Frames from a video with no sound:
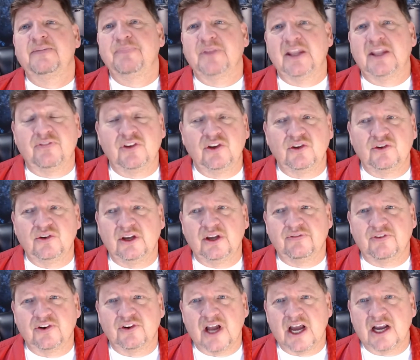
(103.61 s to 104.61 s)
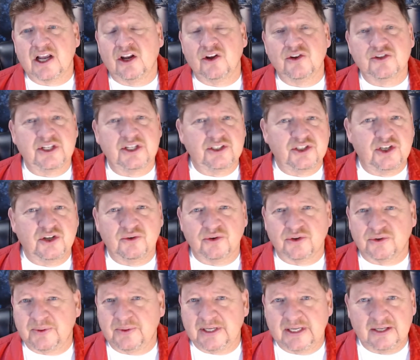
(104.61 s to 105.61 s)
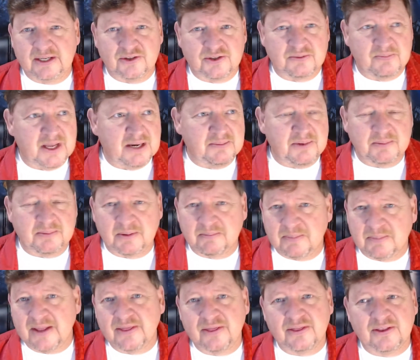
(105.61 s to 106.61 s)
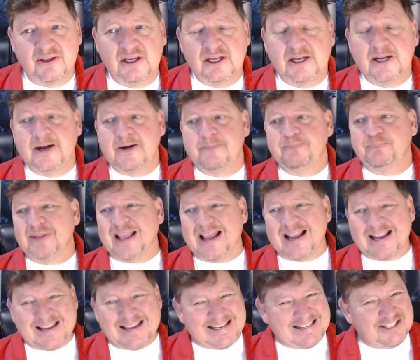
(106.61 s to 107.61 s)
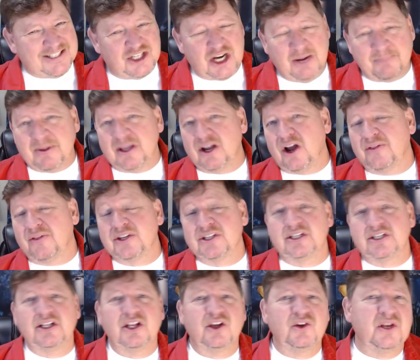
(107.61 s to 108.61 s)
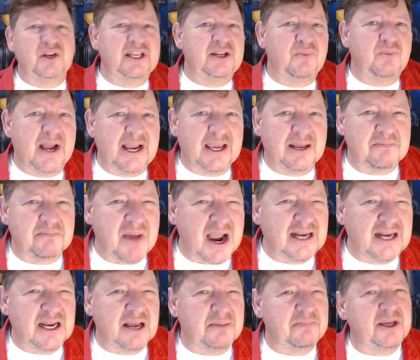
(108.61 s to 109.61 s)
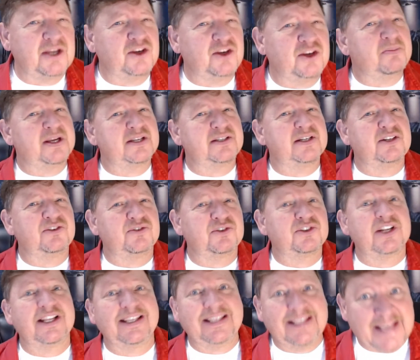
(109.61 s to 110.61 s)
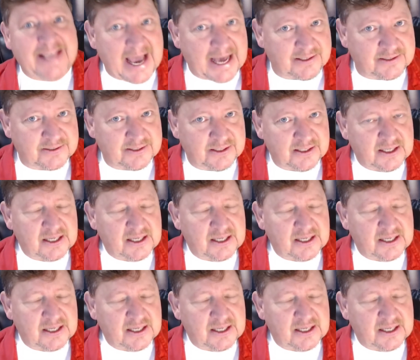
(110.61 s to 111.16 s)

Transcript: If you if you're not closing two or three deals minimum a month jumping on the Zillow lead wagon might not be in your best interest yet